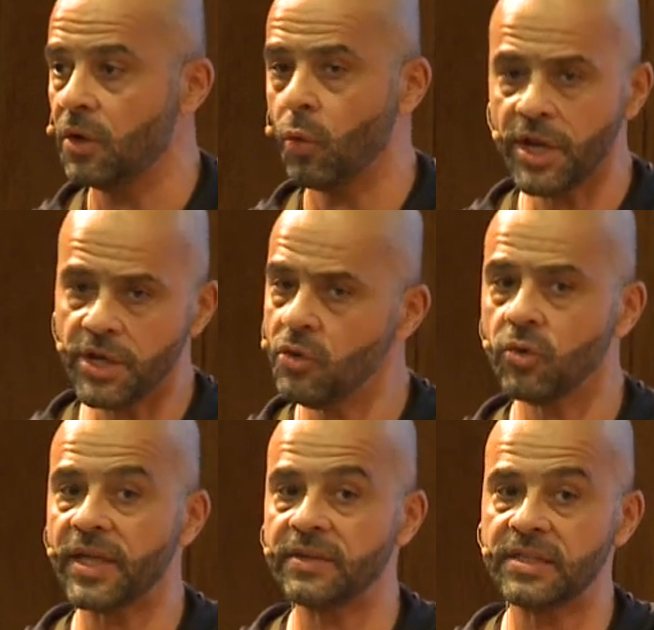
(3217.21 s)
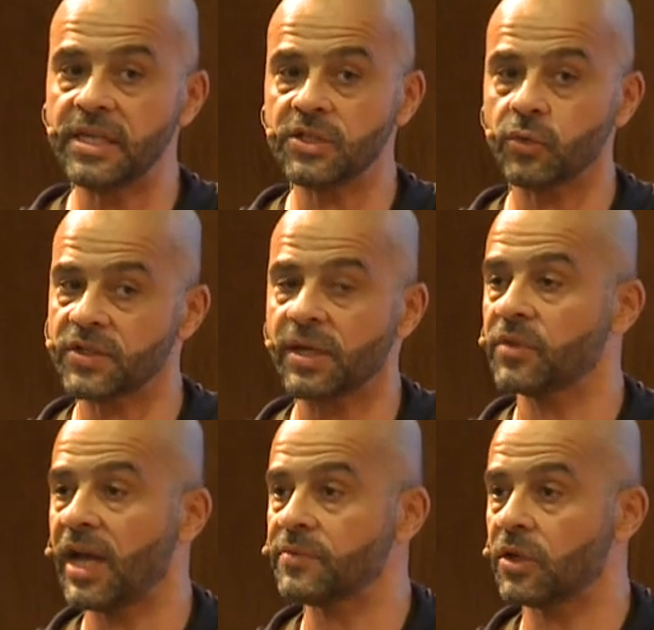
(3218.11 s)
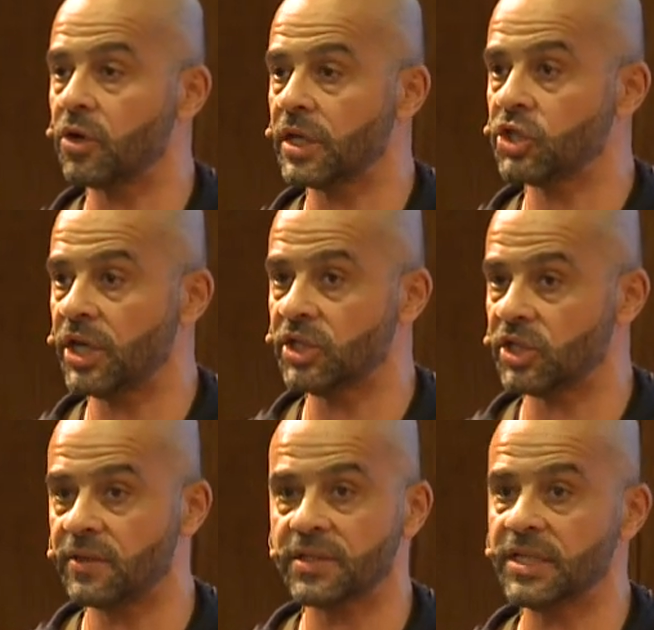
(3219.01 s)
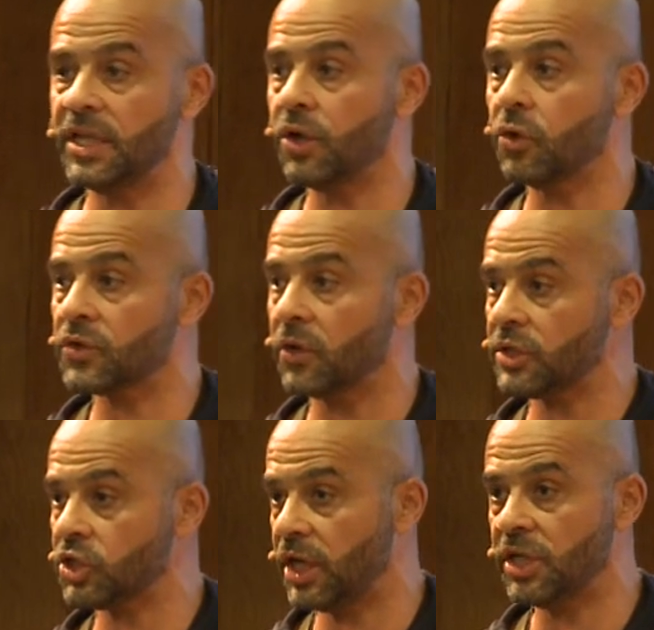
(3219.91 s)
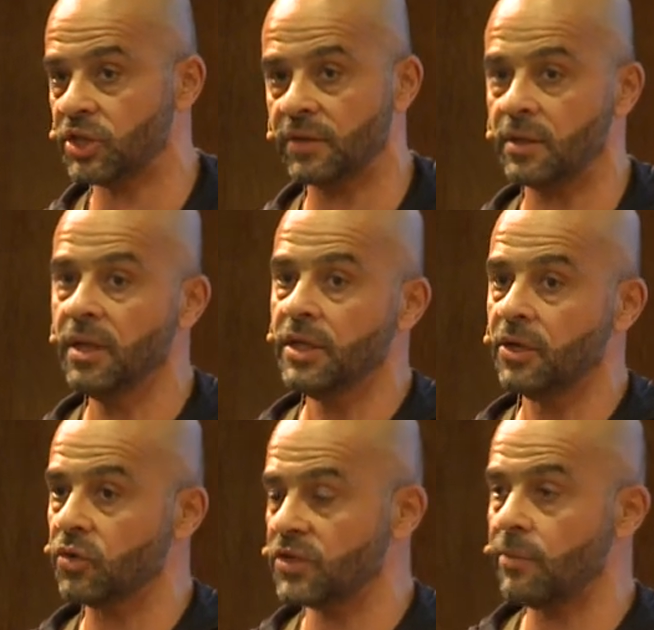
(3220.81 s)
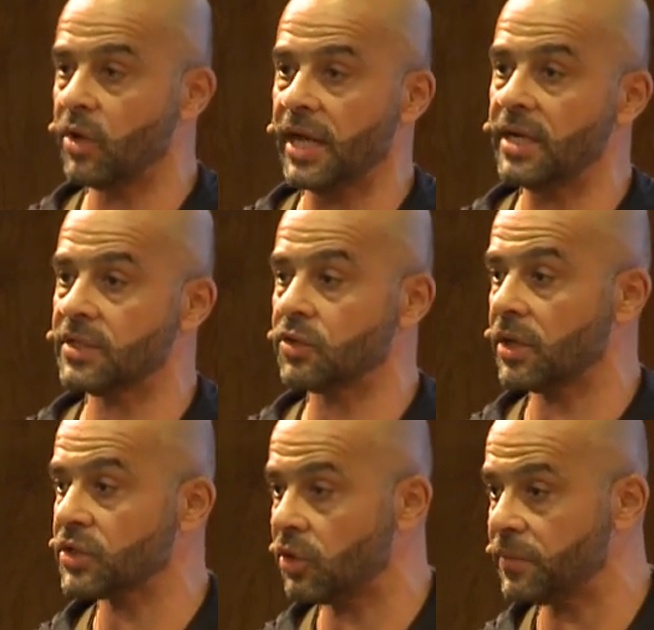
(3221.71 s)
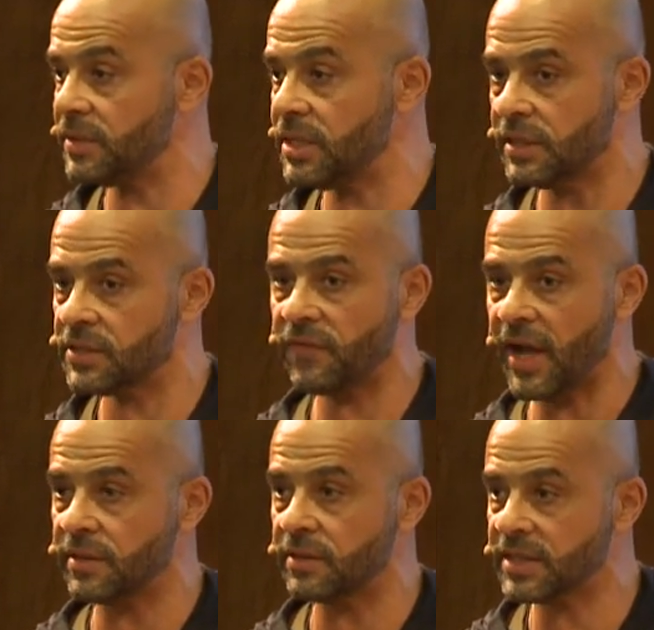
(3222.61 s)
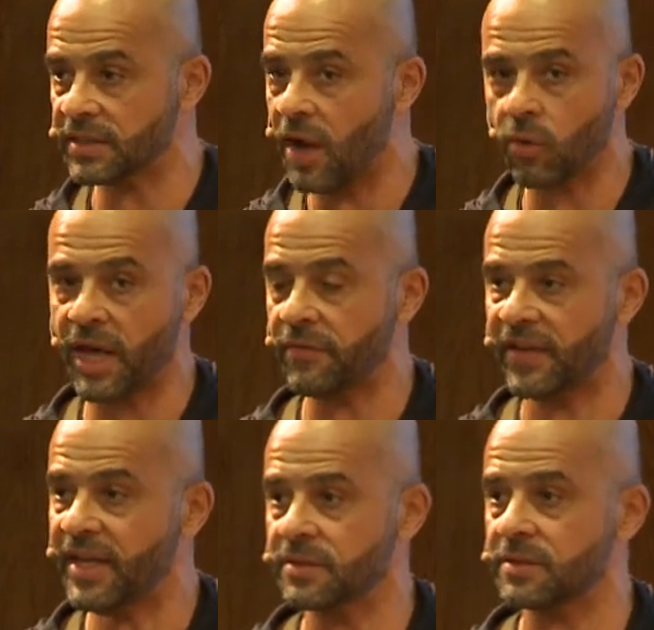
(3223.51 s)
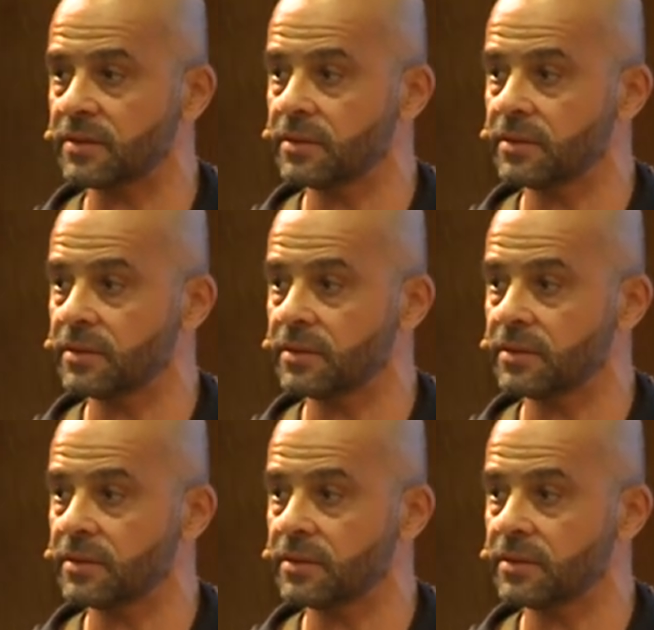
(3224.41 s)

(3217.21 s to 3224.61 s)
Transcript: We knew that deals were sometimes are going to change and the CEO is going to change and, you know, someone else is going to stop the deal. It's fine. That's how life is.